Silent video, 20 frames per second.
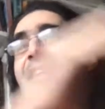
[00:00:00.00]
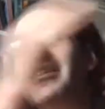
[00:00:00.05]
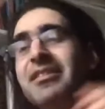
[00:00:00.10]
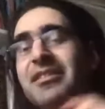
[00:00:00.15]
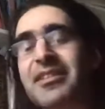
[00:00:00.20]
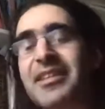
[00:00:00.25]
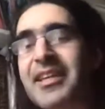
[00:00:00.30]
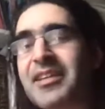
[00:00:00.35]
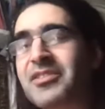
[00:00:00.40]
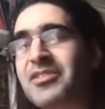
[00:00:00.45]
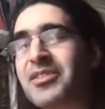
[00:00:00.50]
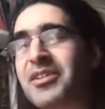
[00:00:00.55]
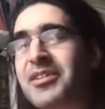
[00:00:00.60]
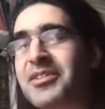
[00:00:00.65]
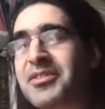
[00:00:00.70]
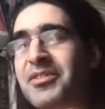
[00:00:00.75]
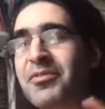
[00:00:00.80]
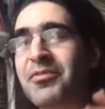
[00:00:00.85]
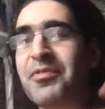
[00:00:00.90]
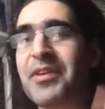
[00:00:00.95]
The
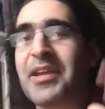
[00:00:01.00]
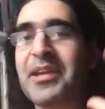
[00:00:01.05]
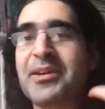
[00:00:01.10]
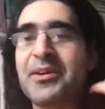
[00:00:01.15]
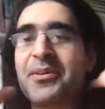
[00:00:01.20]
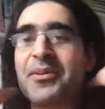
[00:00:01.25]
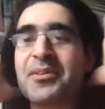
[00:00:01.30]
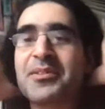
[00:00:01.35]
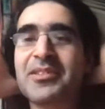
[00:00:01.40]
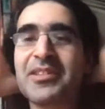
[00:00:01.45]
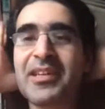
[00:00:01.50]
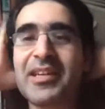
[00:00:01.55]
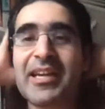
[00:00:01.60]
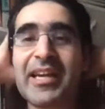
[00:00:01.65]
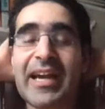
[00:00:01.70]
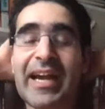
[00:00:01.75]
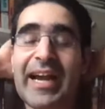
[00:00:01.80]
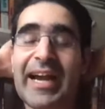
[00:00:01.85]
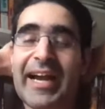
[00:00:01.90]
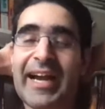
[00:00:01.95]
Kickstarter failed.
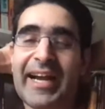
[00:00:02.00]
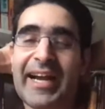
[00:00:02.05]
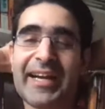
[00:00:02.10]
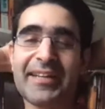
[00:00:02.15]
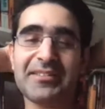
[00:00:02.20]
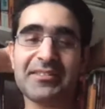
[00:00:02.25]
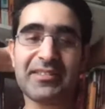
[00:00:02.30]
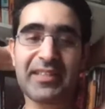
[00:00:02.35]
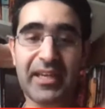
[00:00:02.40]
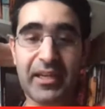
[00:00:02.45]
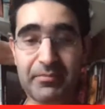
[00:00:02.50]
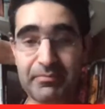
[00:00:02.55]
And